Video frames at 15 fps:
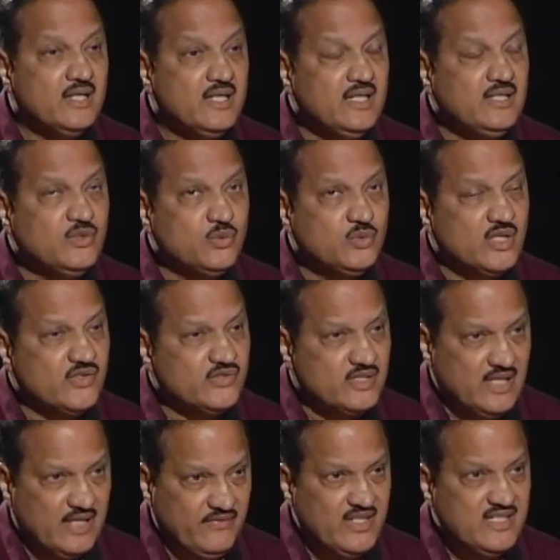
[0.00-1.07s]
In
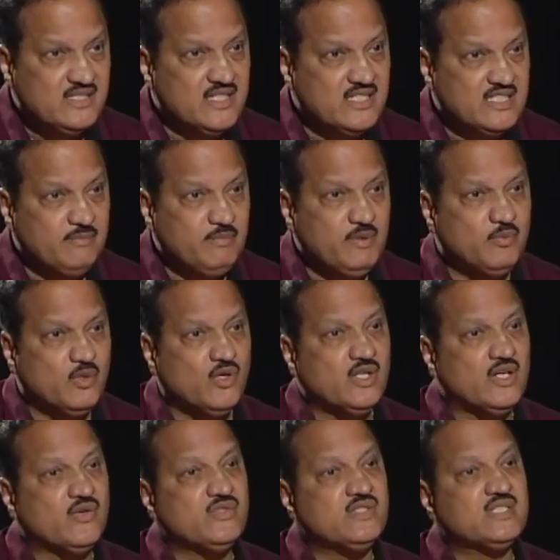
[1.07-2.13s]
2011, CCP brought
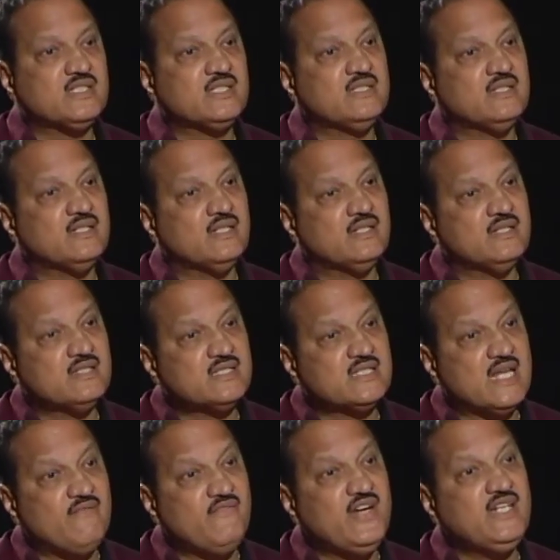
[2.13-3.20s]
around
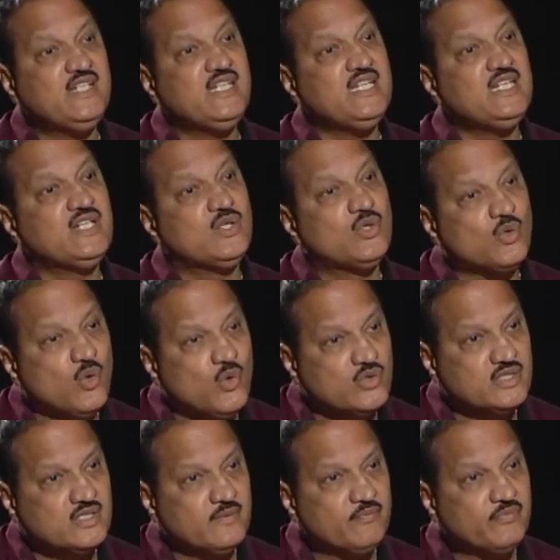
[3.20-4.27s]
70
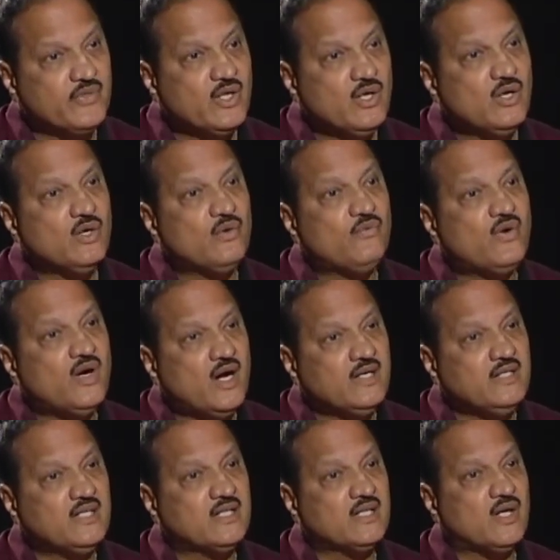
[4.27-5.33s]
crores for
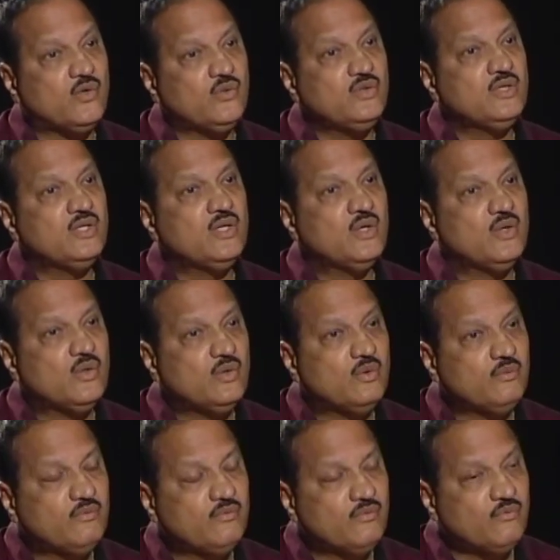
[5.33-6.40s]
underground
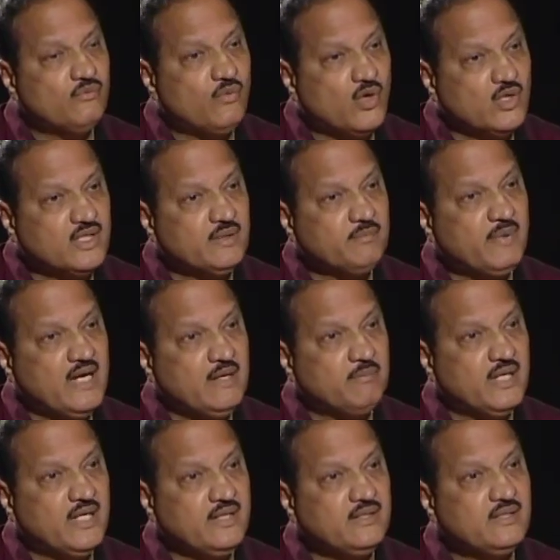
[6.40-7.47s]
water
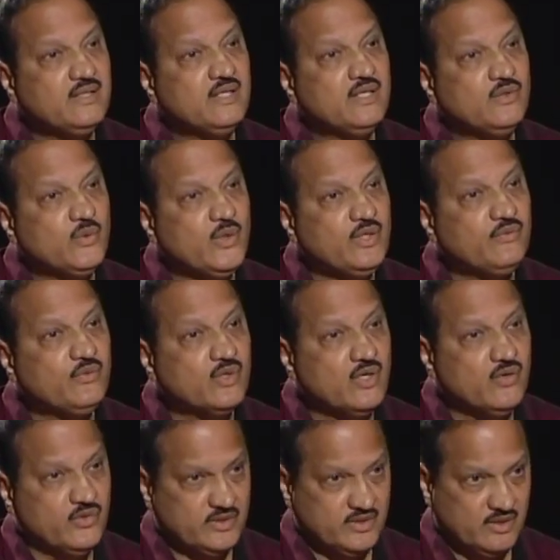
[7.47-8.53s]
pipeline 24
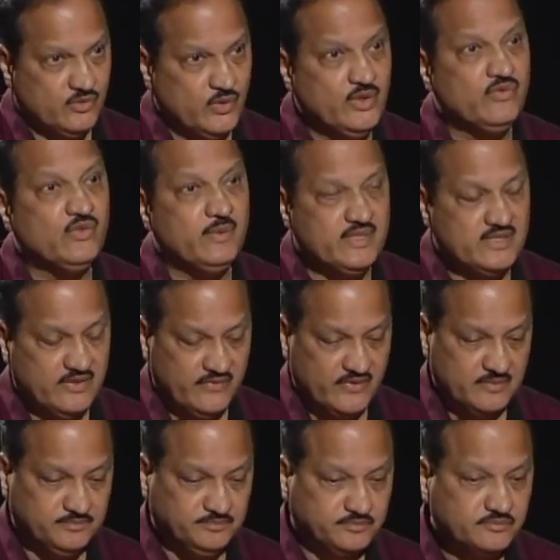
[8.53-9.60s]
hours,
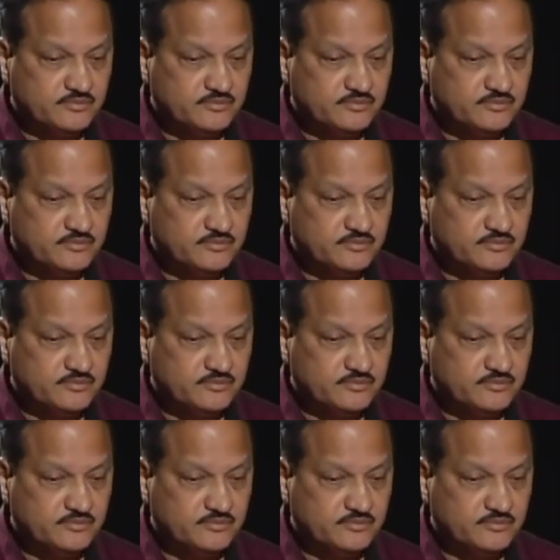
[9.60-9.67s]
24/7.